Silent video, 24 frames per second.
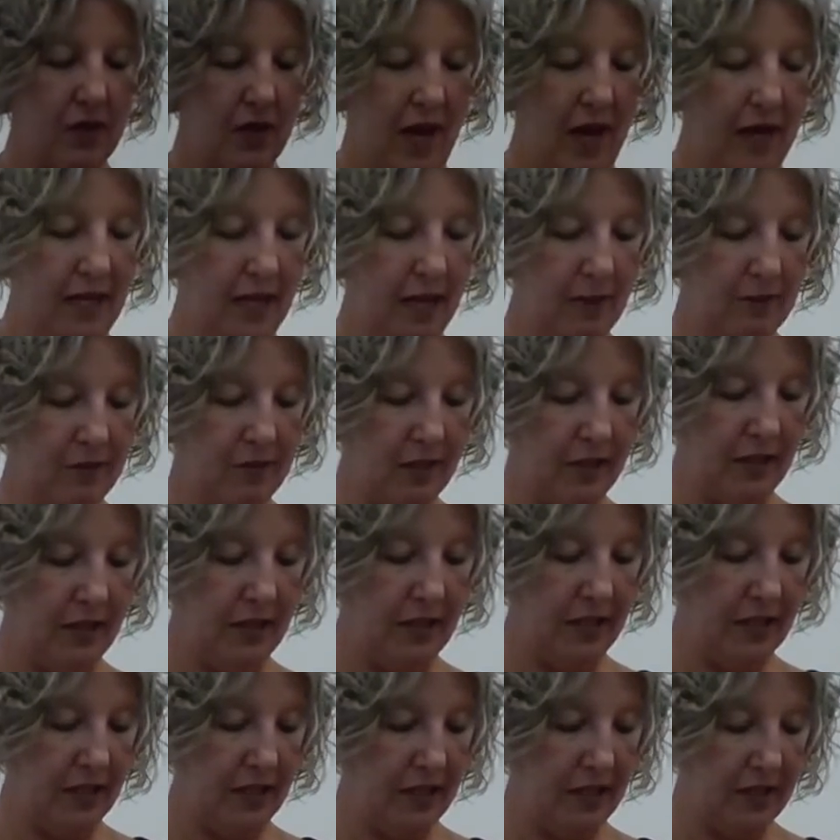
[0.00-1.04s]
I kept a
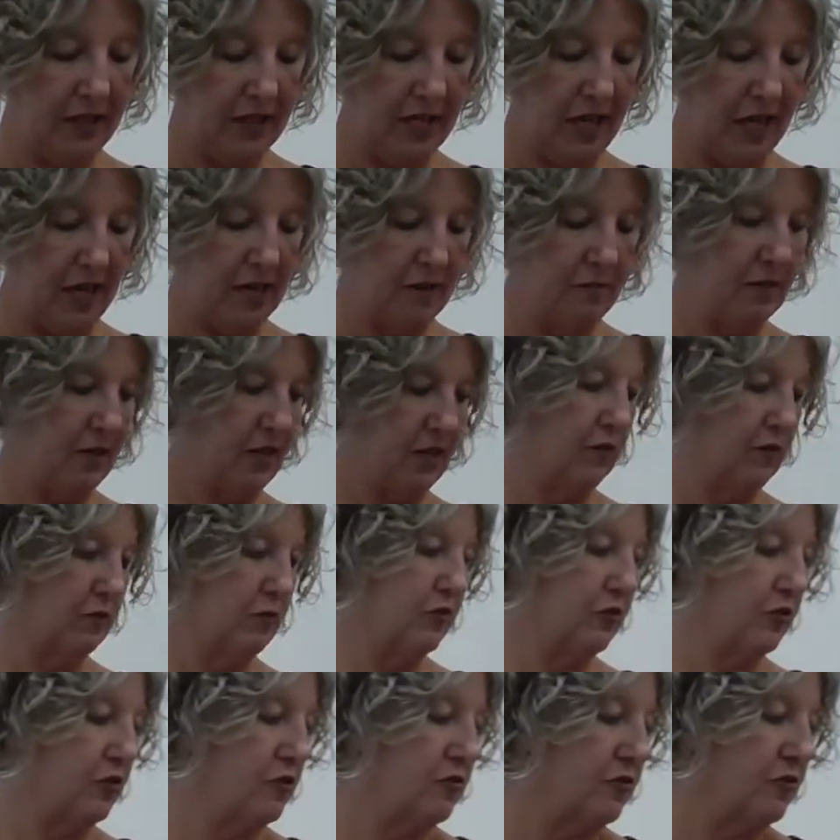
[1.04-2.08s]
little tiny bit in
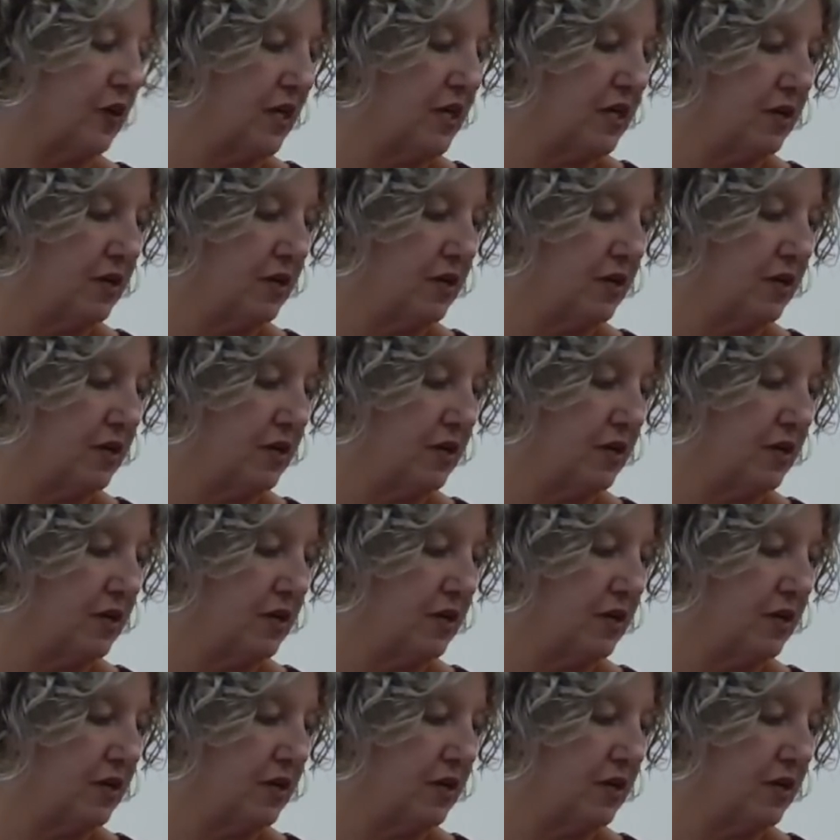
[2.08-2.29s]
reserve and